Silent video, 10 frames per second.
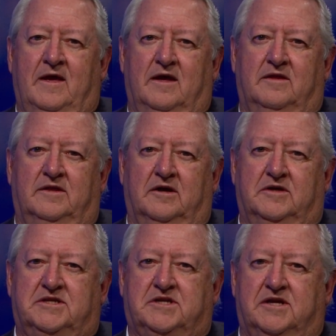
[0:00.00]
they're
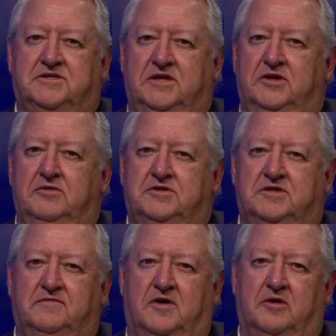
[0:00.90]
discussing use
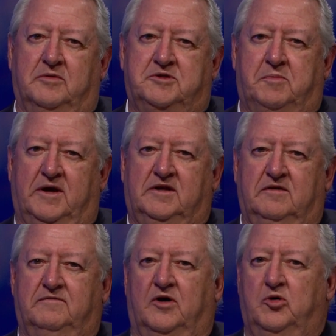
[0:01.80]
of our
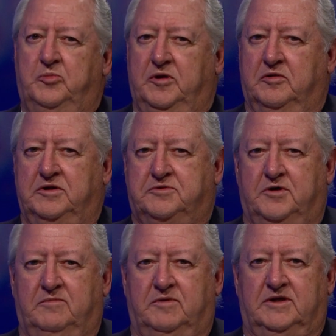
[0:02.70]
respective opioid
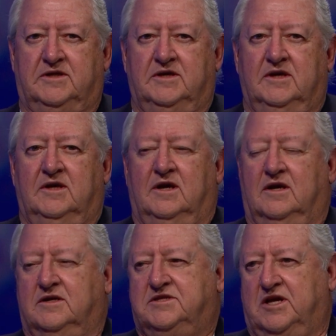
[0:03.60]
treatment
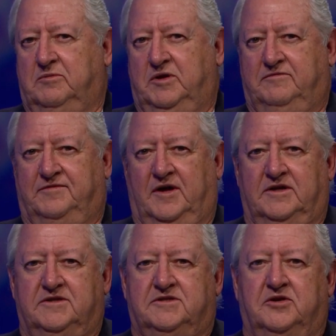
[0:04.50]
settlement
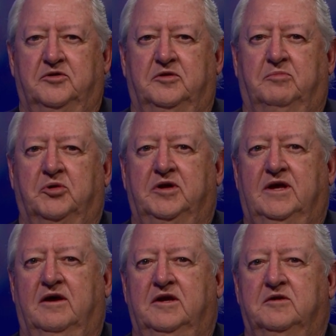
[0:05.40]
funds. So the Board of County